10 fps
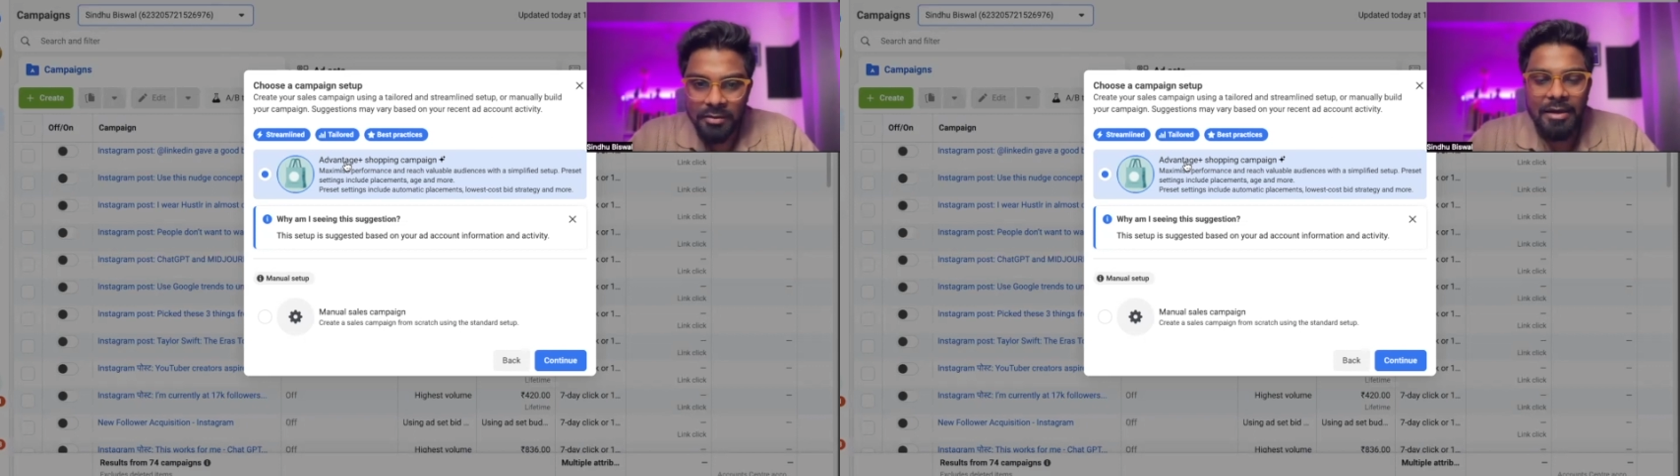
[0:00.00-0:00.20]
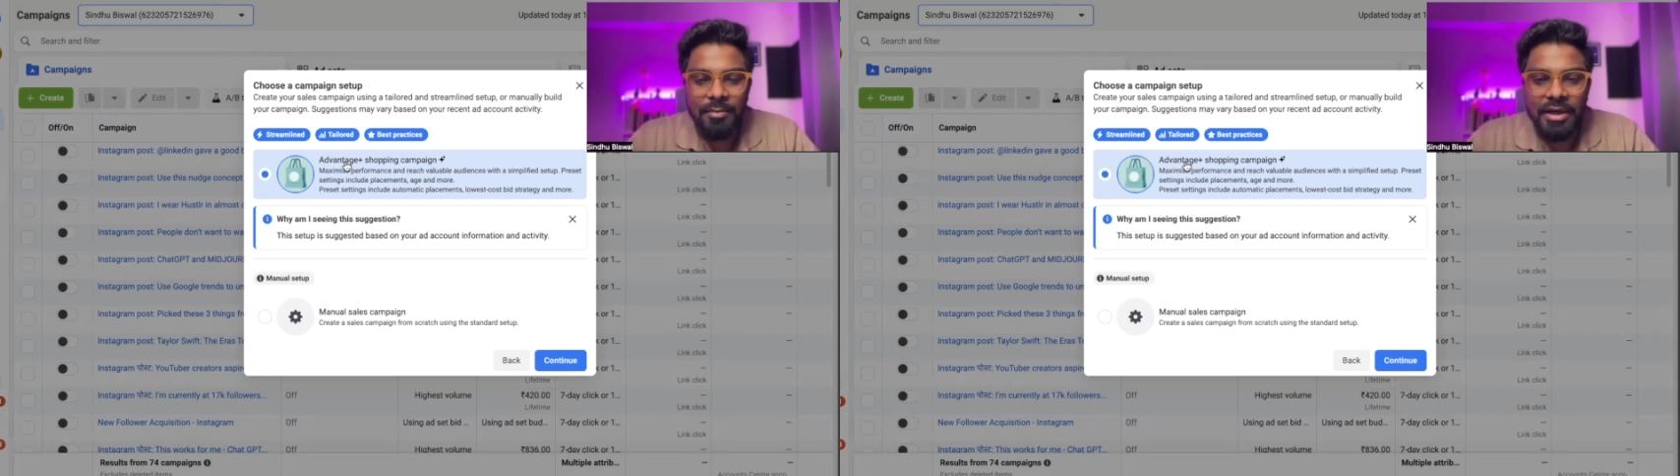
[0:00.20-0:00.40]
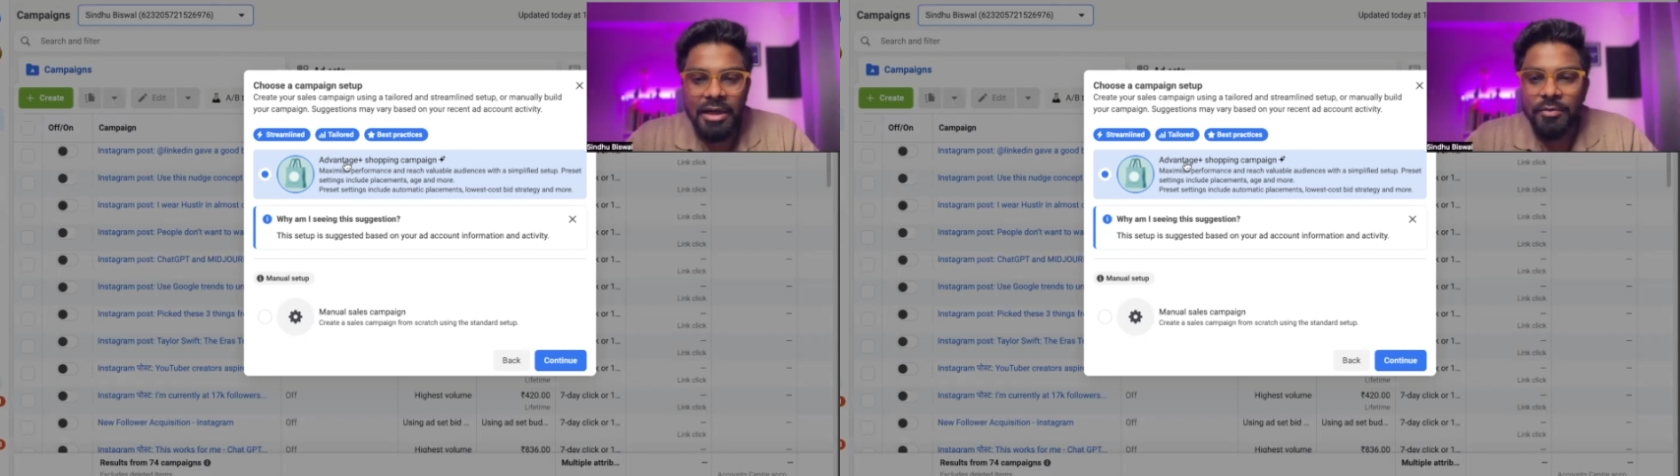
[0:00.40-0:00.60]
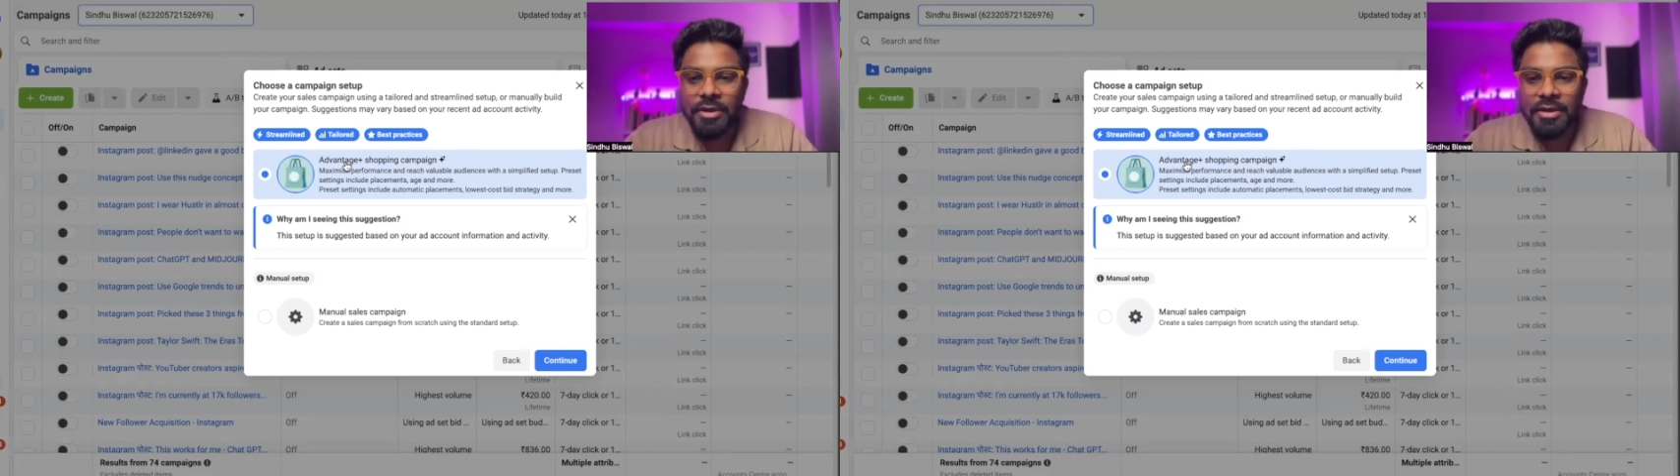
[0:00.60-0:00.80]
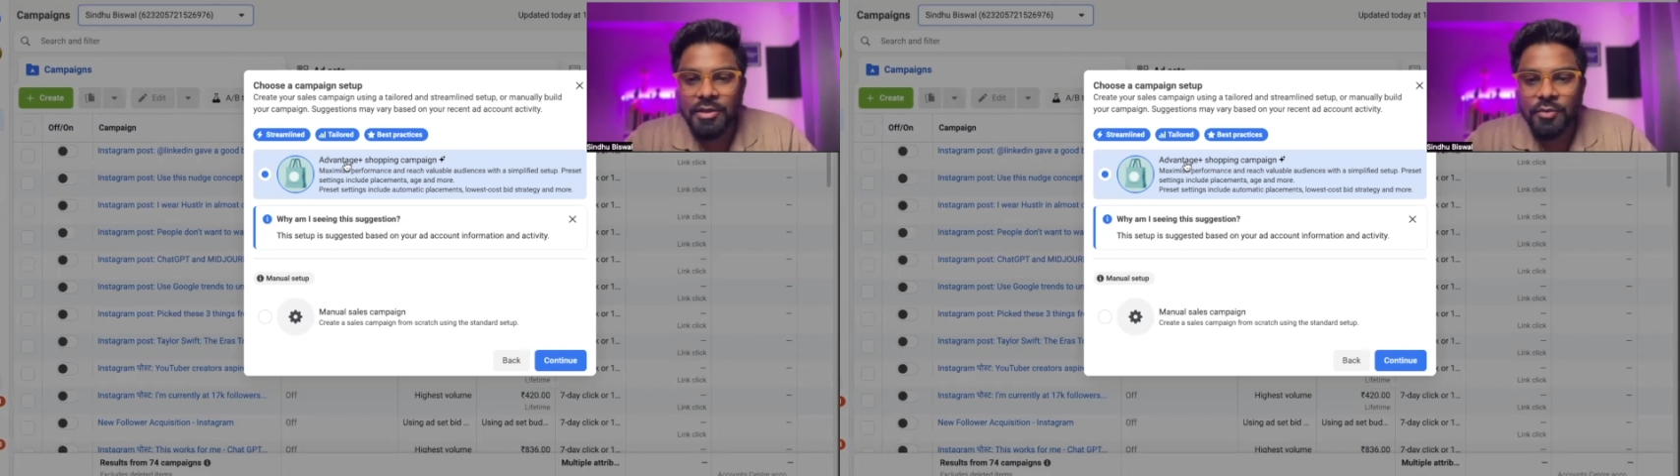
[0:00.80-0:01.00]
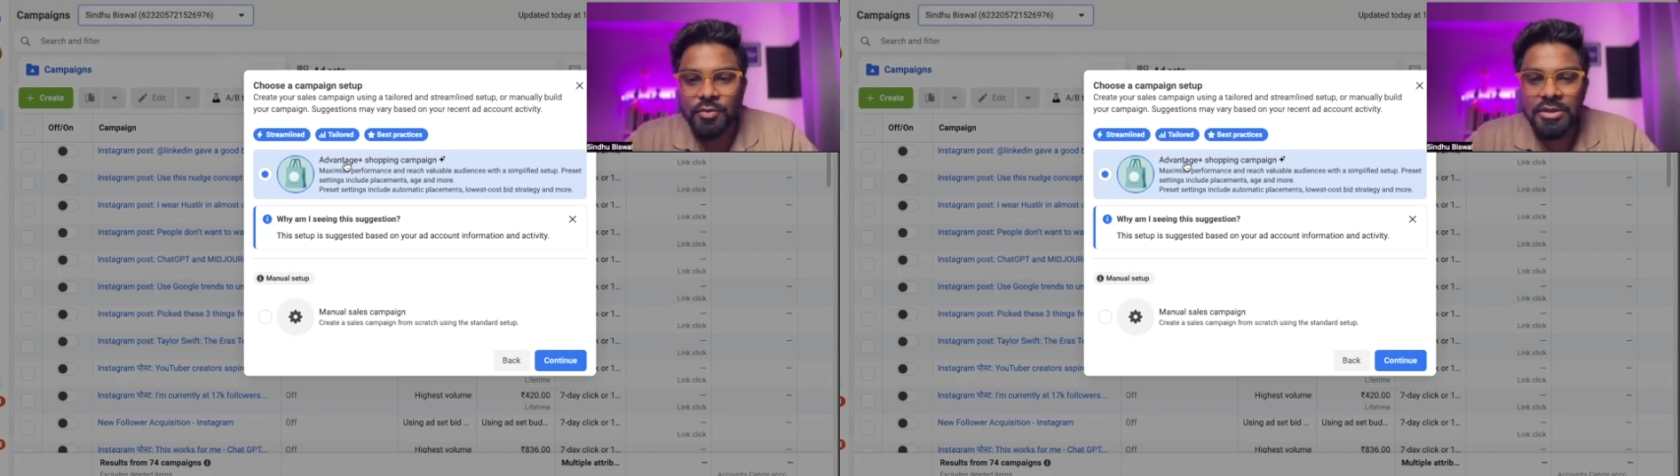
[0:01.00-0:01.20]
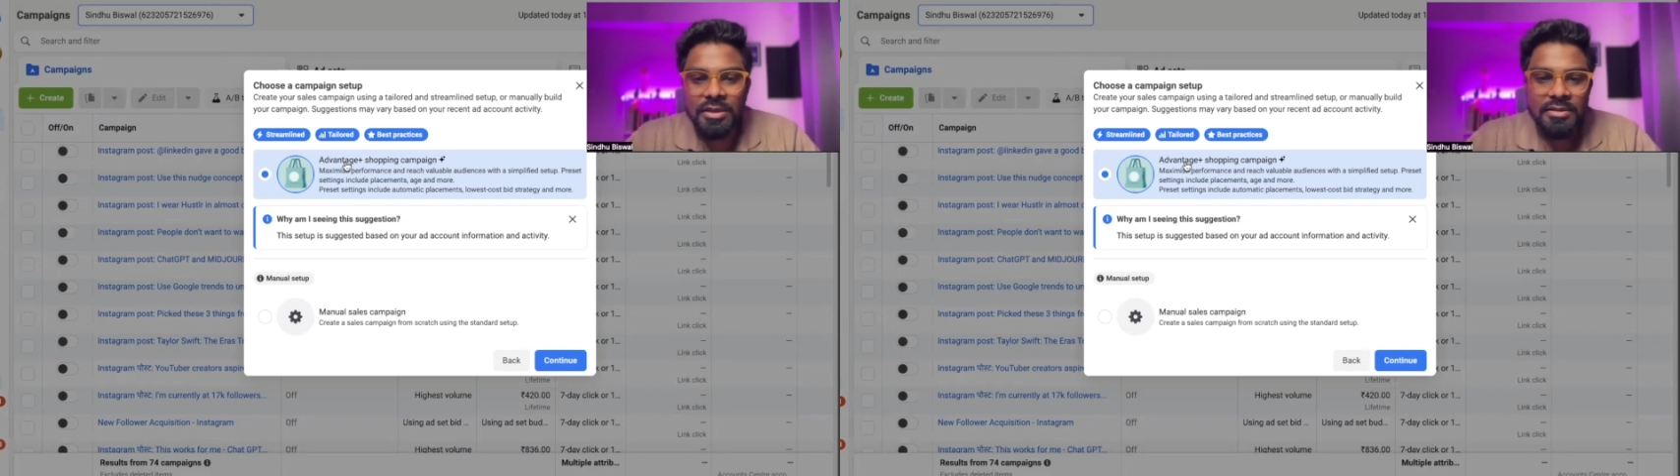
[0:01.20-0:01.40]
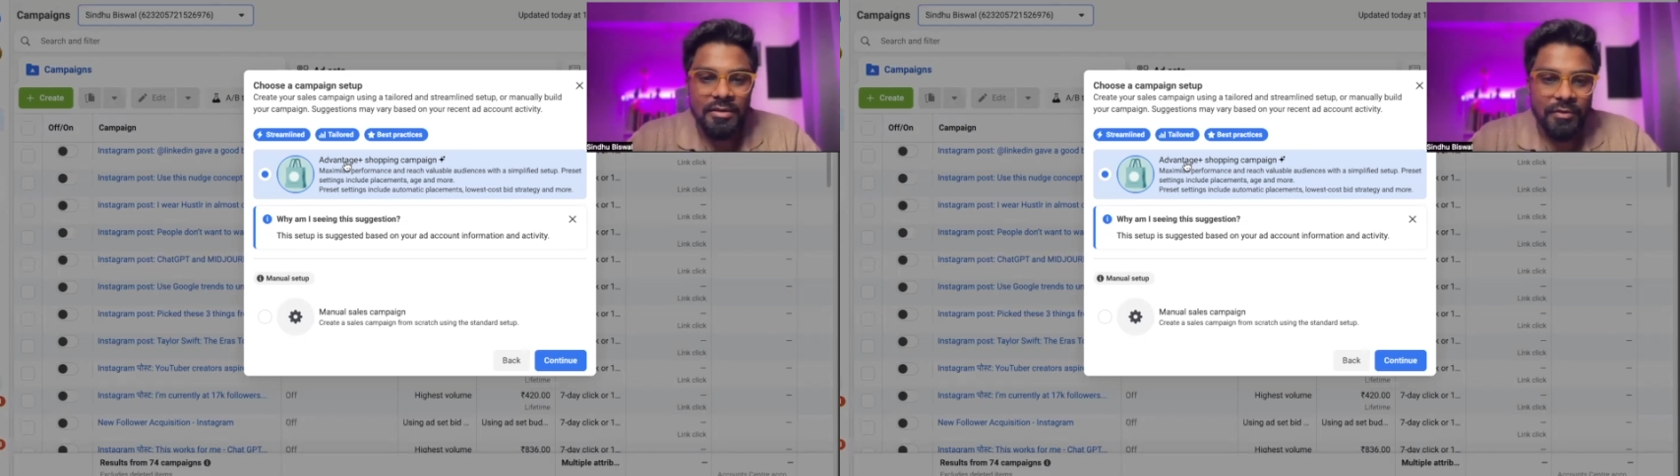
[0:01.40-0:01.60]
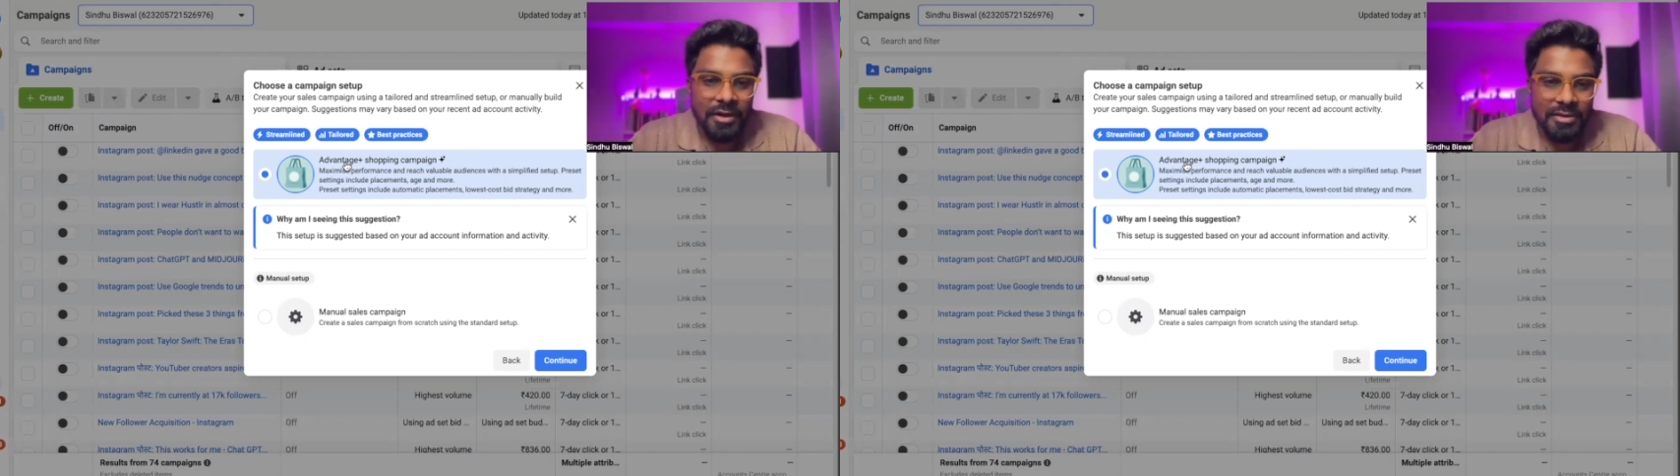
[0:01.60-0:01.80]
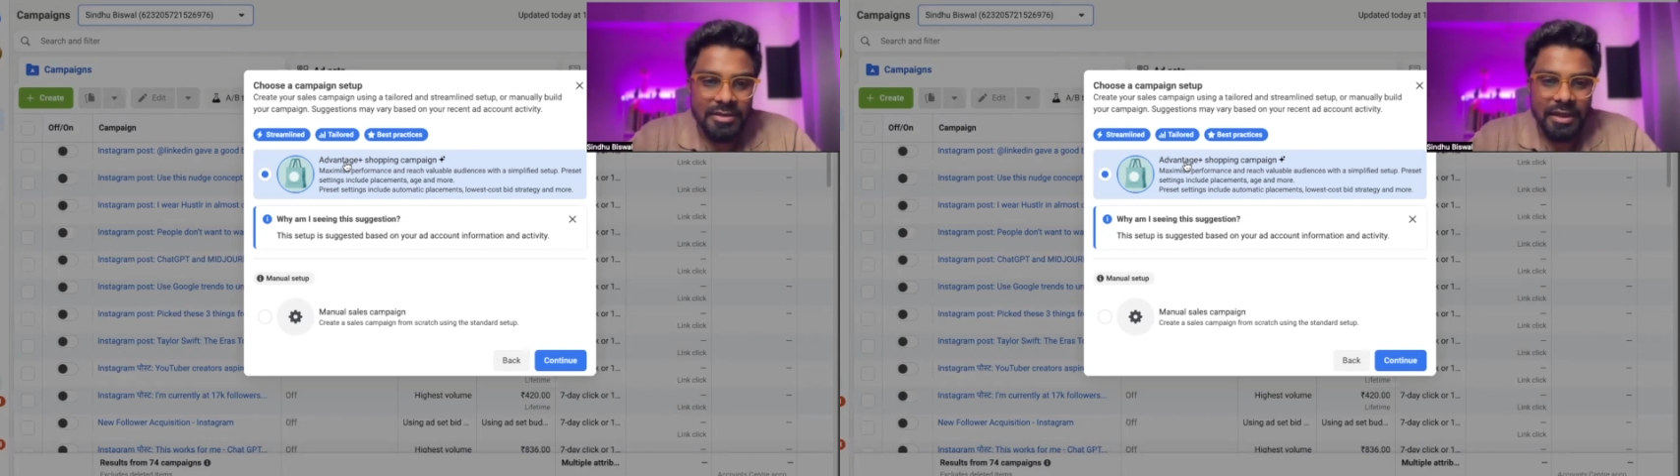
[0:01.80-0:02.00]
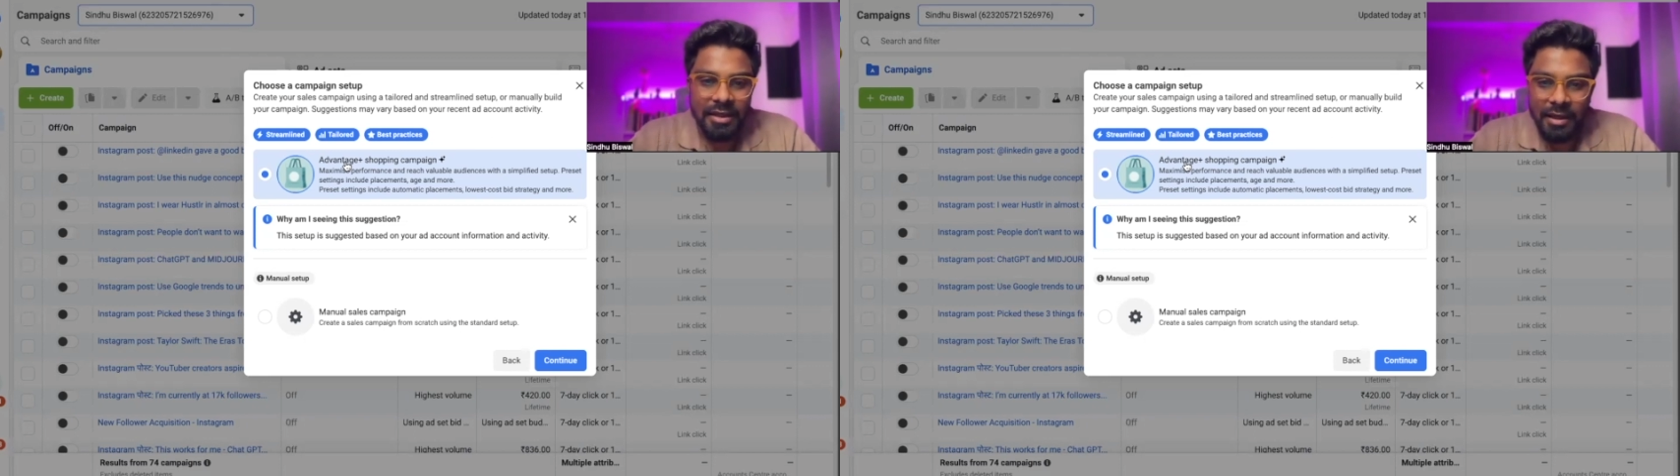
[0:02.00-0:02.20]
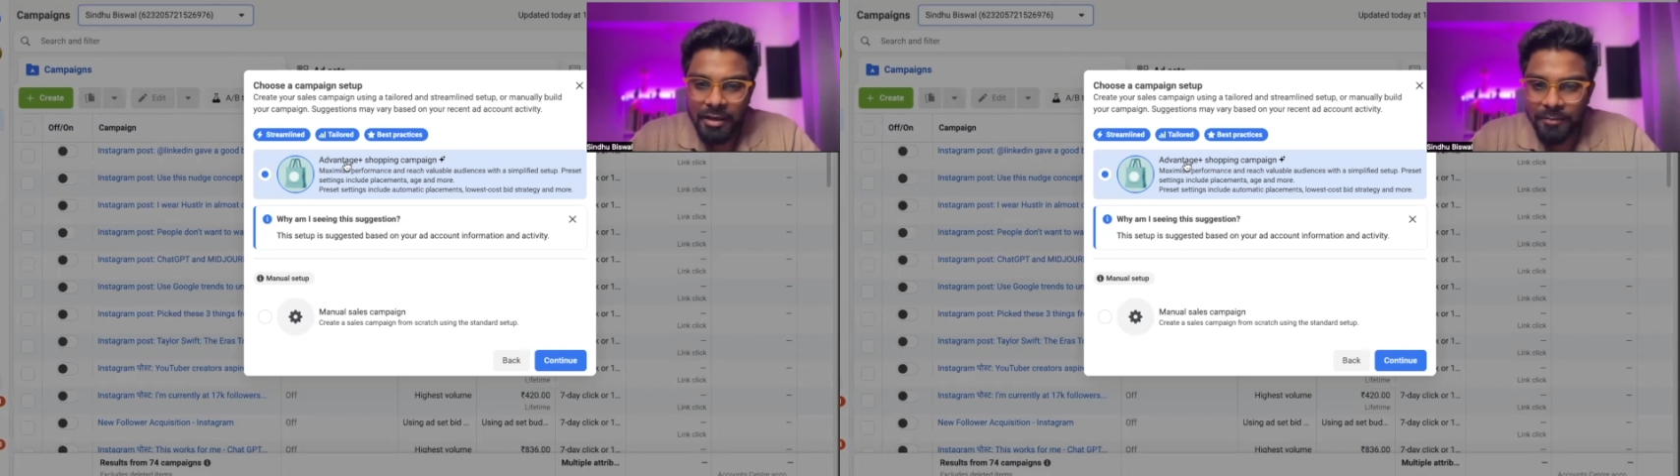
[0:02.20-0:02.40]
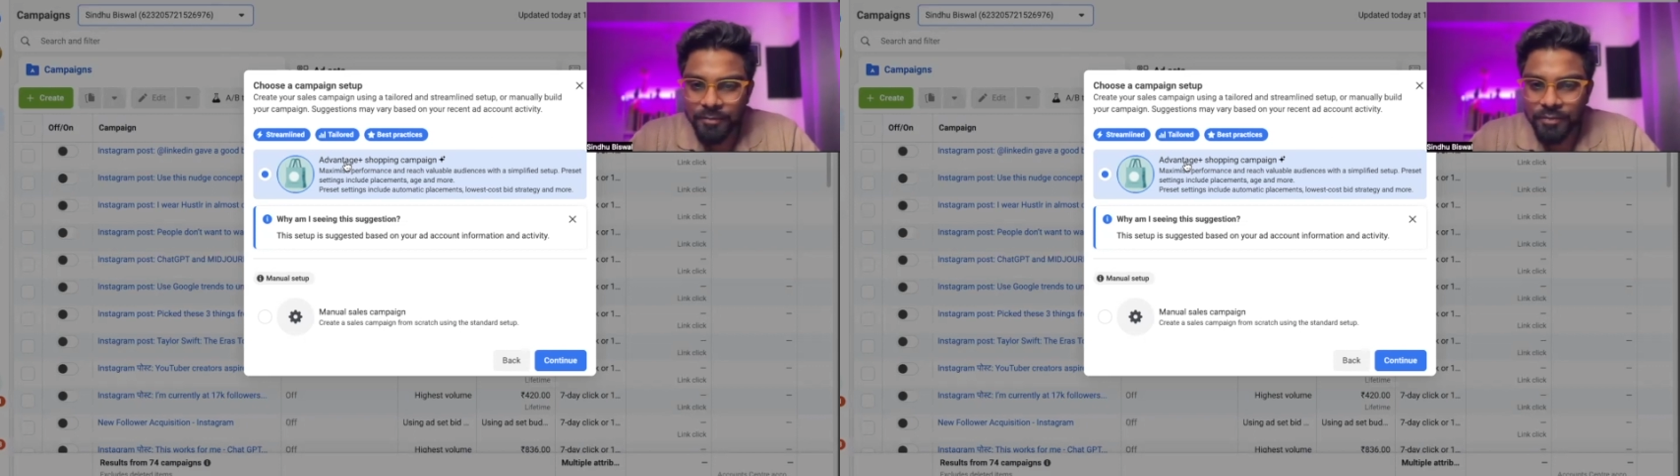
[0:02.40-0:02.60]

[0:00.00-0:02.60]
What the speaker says: and Meta will use its advanced AI